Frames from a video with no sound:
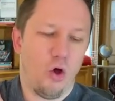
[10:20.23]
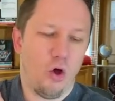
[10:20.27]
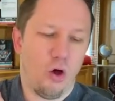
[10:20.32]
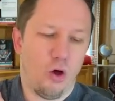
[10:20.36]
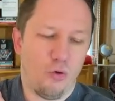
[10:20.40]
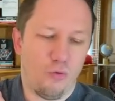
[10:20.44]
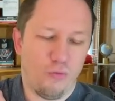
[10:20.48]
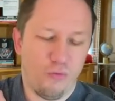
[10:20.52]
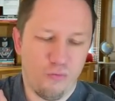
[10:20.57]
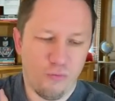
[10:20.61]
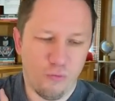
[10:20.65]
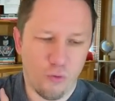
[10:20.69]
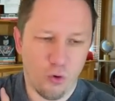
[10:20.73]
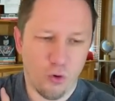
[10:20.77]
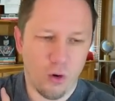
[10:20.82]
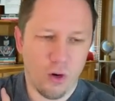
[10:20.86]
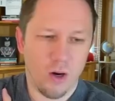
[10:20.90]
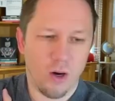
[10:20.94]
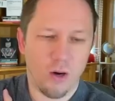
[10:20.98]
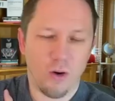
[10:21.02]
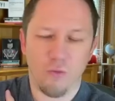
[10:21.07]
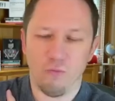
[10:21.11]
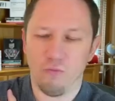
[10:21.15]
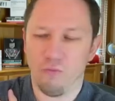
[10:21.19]

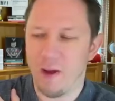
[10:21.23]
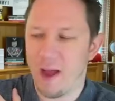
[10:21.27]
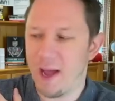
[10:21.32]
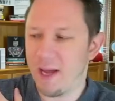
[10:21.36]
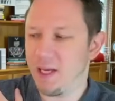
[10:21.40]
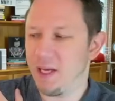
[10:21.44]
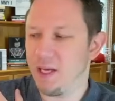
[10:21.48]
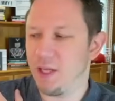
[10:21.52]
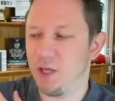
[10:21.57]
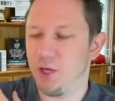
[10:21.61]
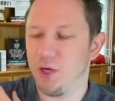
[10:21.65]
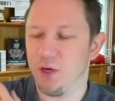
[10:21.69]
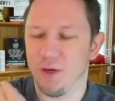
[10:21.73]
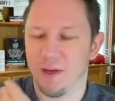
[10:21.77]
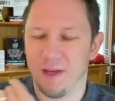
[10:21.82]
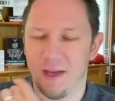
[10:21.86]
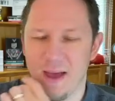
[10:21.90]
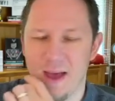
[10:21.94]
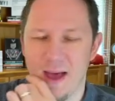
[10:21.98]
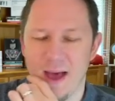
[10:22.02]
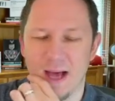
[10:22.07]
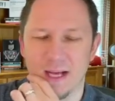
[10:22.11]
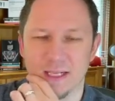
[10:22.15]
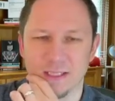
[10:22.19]
for regular
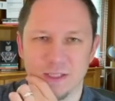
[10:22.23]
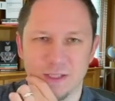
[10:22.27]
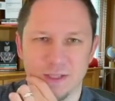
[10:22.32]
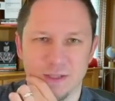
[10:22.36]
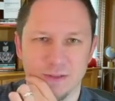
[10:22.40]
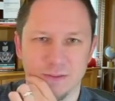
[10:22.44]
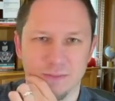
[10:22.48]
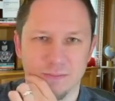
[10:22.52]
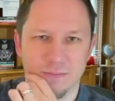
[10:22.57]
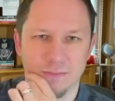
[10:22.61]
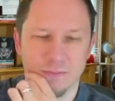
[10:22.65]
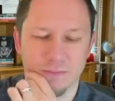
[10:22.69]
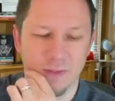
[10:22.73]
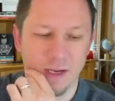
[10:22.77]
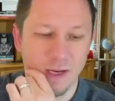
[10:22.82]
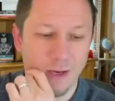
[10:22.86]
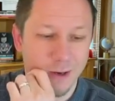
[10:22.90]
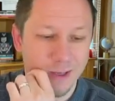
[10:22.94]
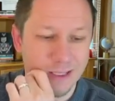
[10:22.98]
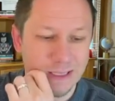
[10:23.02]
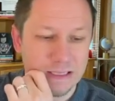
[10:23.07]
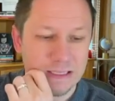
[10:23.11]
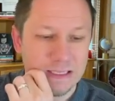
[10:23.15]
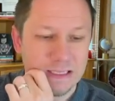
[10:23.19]
gas,
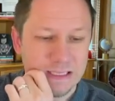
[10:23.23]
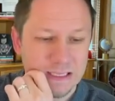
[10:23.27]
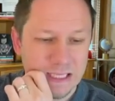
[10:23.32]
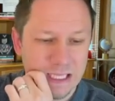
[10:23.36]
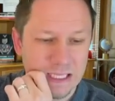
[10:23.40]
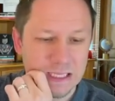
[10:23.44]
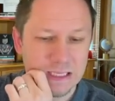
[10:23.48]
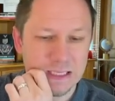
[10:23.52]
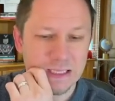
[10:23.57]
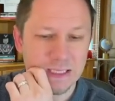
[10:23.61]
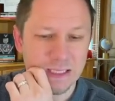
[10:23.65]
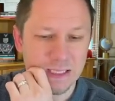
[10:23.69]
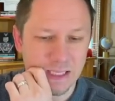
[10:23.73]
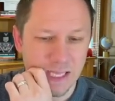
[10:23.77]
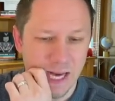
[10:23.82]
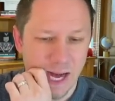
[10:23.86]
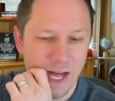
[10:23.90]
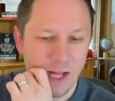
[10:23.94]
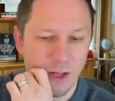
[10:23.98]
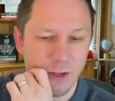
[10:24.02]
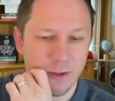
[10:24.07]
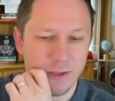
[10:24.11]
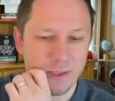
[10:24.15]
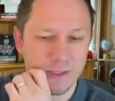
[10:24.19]
nearing
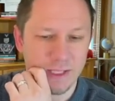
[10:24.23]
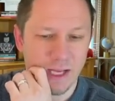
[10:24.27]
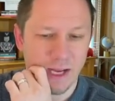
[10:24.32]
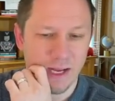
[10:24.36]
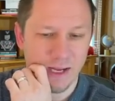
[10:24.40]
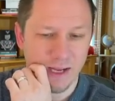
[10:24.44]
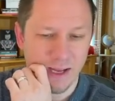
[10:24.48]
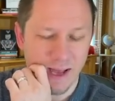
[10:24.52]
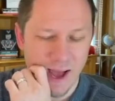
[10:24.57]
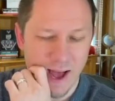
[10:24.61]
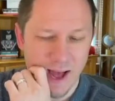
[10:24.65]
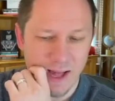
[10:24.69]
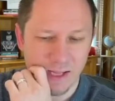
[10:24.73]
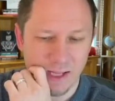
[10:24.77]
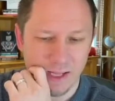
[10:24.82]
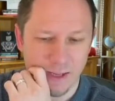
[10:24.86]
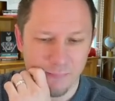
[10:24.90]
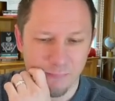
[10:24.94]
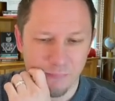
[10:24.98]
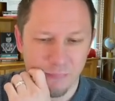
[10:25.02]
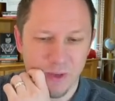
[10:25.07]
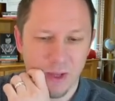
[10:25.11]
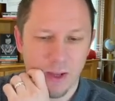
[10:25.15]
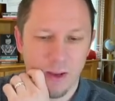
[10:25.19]
$6 a
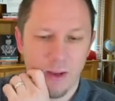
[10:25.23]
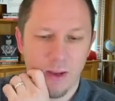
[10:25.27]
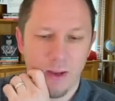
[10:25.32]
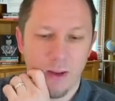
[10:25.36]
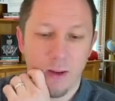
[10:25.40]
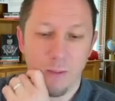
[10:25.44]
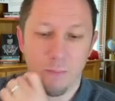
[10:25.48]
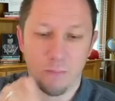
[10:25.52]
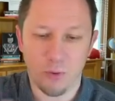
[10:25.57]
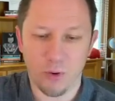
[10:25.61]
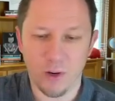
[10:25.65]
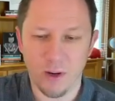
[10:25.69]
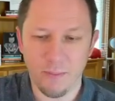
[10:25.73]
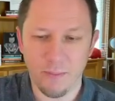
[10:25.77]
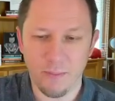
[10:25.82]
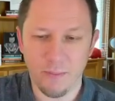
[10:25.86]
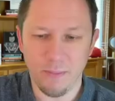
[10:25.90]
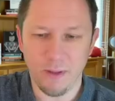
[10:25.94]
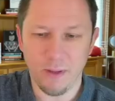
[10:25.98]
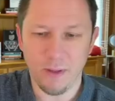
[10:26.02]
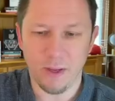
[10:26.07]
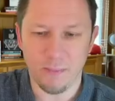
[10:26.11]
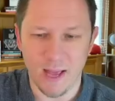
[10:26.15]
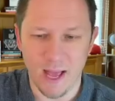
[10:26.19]
gallon
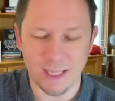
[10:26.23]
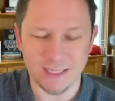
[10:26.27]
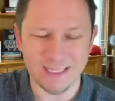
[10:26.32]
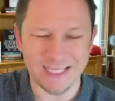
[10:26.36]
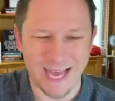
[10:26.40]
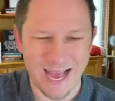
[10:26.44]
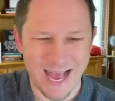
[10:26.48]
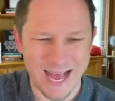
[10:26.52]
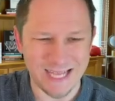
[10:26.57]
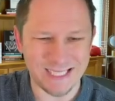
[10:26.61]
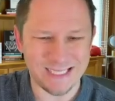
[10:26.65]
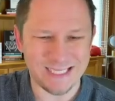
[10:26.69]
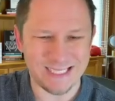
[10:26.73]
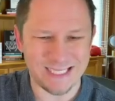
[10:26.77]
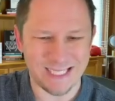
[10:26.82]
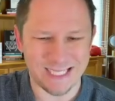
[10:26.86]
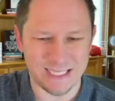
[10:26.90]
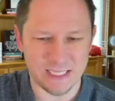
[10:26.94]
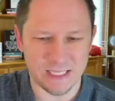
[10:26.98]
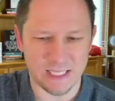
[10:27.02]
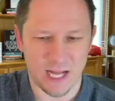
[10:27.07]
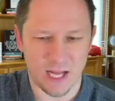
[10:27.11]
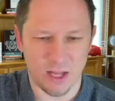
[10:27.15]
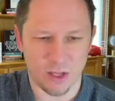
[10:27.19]
premium gas at
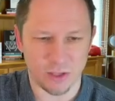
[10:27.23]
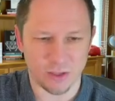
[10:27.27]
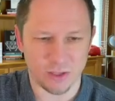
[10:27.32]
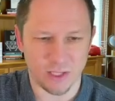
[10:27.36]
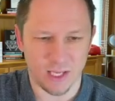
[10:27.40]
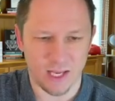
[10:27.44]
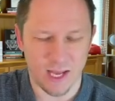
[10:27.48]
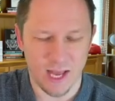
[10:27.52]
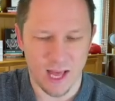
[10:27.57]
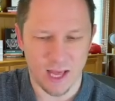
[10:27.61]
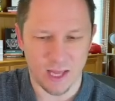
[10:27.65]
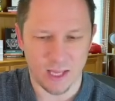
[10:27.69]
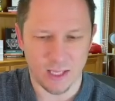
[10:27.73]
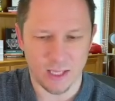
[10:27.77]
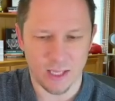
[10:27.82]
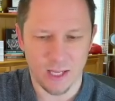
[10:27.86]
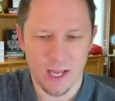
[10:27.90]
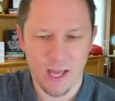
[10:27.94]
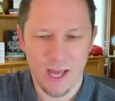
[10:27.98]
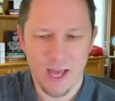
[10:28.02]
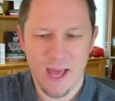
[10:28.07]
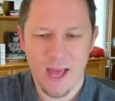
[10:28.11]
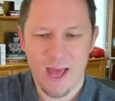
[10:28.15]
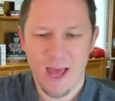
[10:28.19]
$6 a gallon
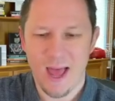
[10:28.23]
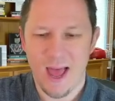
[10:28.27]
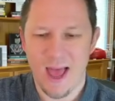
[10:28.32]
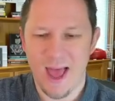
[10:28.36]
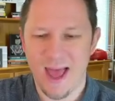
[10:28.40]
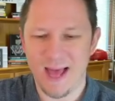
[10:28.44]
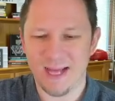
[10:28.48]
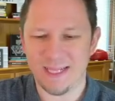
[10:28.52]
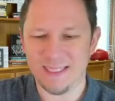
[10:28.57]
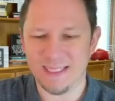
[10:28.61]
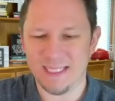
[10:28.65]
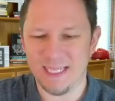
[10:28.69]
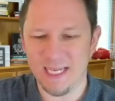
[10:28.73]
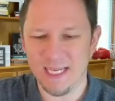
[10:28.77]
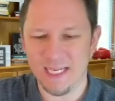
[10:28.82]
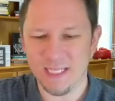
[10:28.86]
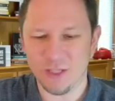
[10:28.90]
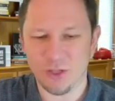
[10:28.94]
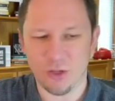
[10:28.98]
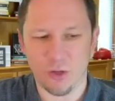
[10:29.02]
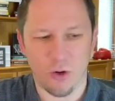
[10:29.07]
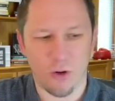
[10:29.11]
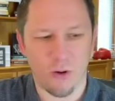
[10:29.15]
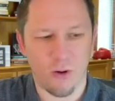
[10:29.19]
and
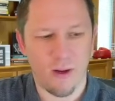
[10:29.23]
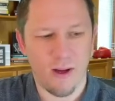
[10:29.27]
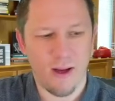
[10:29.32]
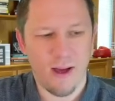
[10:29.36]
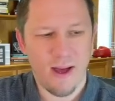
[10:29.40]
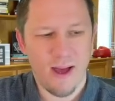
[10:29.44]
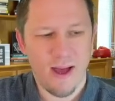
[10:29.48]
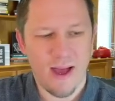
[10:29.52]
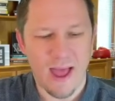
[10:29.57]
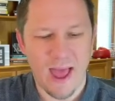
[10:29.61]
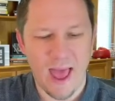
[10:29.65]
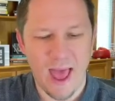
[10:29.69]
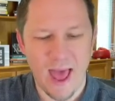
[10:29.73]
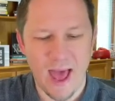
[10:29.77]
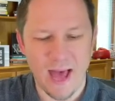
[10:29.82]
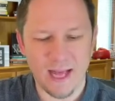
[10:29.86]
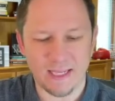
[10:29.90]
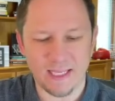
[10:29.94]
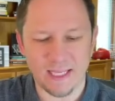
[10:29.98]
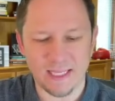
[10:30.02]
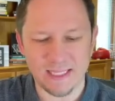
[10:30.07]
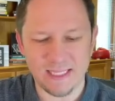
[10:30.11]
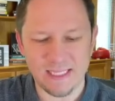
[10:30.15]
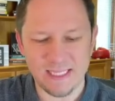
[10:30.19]
diesel at
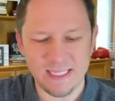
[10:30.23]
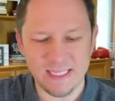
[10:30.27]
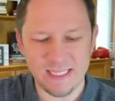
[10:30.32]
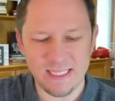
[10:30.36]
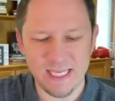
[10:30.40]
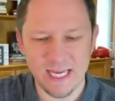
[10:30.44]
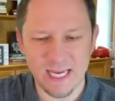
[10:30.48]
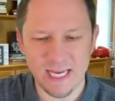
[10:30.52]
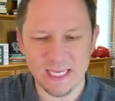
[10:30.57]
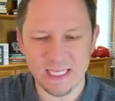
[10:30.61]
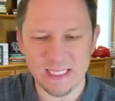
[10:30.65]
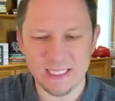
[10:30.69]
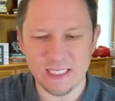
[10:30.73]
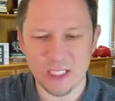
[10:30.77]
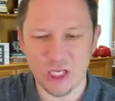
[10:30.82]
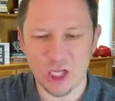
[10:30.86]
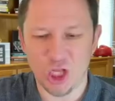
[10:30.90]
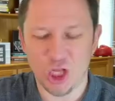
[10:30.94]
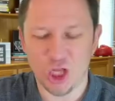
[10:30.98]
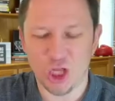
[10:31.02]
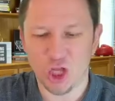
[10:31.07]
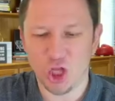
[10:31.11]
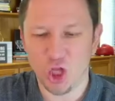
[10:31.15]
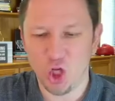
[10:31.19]

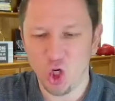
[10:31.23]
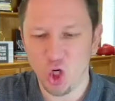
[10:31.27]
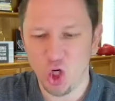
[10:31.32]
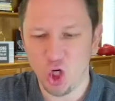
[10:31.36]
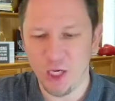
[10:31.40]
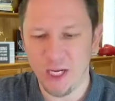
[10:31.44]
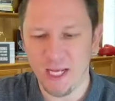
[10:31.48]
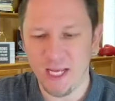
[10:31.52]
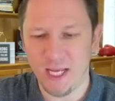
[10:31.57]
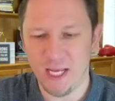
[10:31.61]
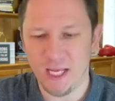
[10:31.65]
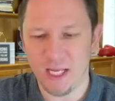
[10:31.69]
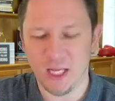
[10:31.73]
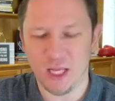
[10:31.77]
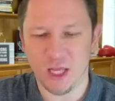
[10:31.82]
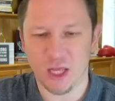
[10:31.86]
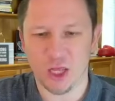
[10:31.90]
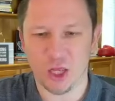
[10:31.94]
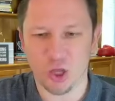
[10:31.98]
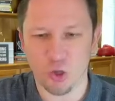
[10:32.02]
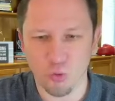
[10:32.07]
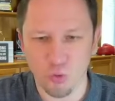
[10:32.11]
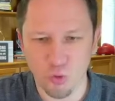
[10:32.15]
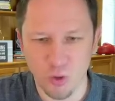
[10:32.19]

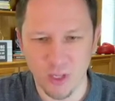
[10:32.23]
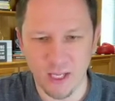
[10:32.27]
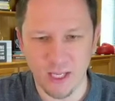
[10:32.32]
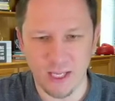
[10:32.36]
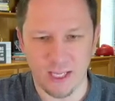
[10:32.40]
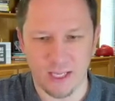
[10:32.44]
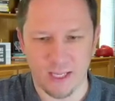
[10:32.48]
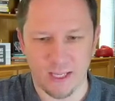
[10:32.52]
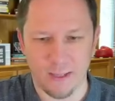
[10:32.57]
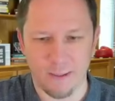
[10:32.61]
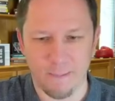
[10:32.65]
633